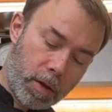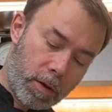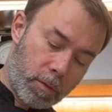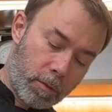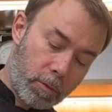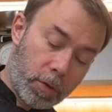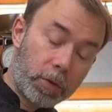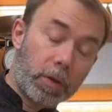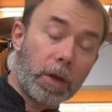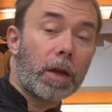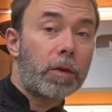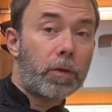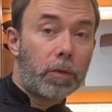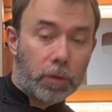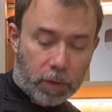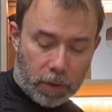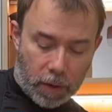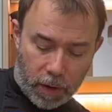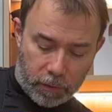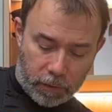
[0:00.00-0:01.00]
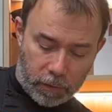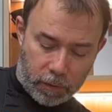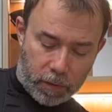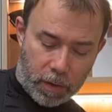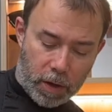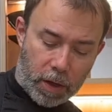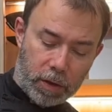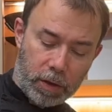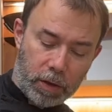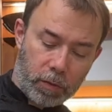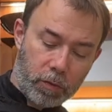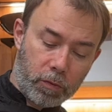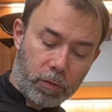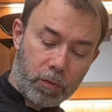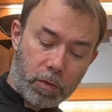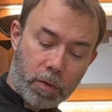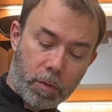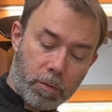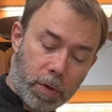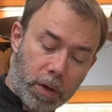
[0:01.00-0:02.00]
but I don't have. I need to
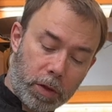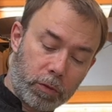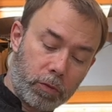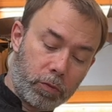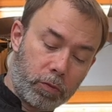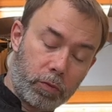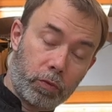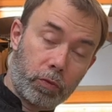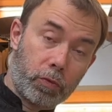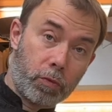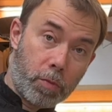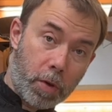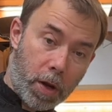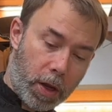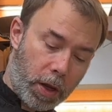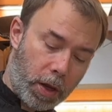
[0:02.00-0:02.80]
come back to buy.